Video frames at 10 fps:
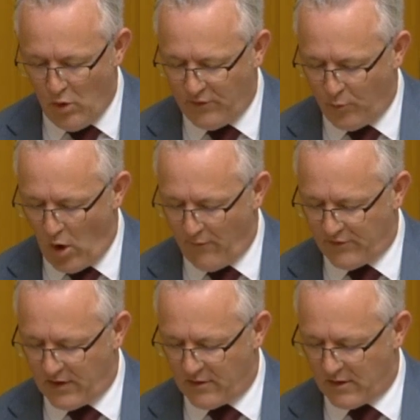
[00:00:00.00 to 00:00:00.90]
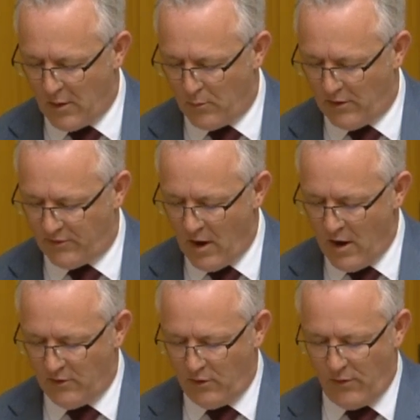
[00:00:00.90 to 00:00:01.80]
to private sector companies
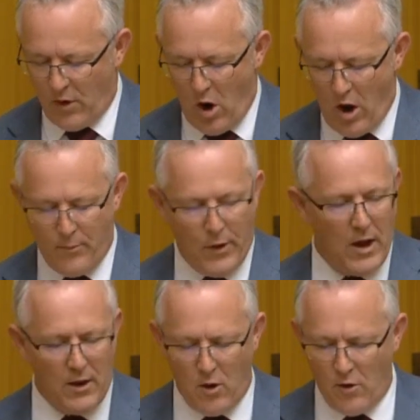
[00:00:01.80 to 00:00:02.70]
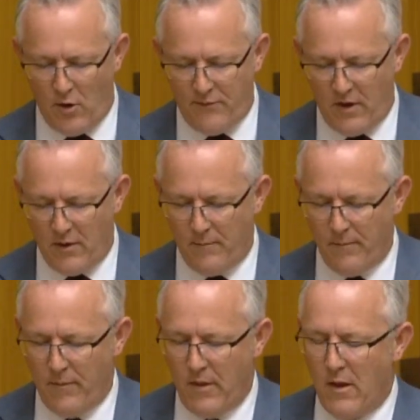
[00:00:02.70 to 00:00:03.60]
due to the higher pay on offer.
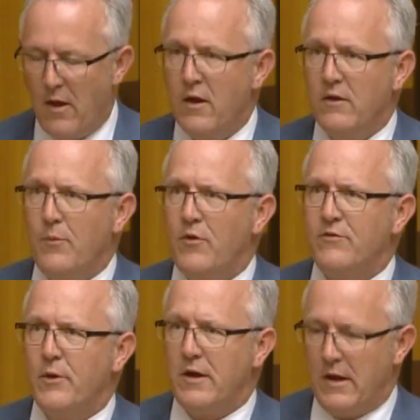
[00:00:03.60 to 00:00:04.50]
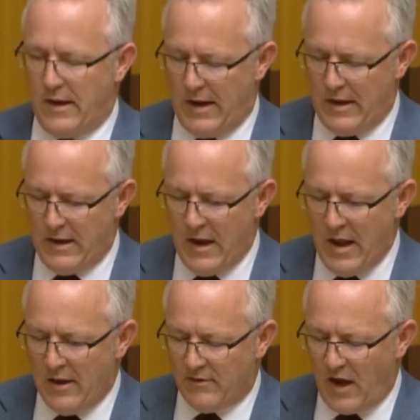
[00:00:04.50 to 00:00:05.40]
Deputy Speaker, in
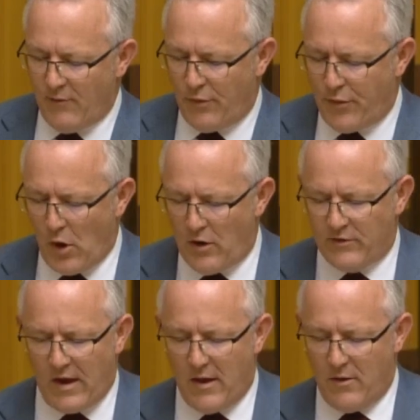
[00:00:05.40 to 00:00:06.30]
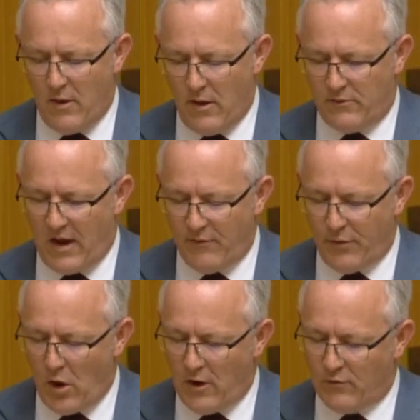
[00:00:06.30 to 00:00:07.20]
David
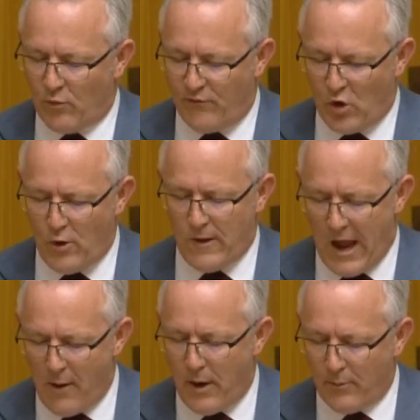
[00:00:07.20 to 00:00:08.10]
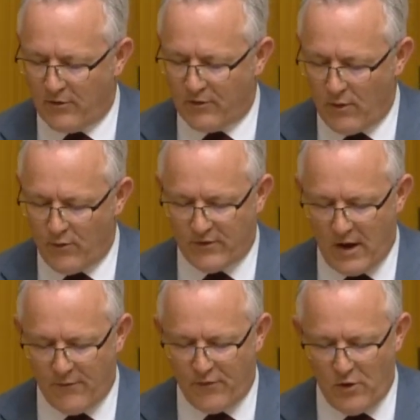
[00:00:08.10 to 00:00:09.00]
Thodey's review, Our Public Service,
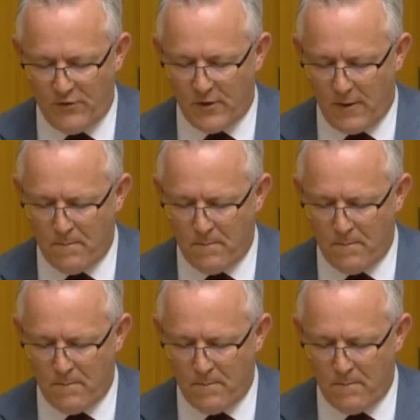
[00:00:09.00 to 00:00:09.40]
Our Future,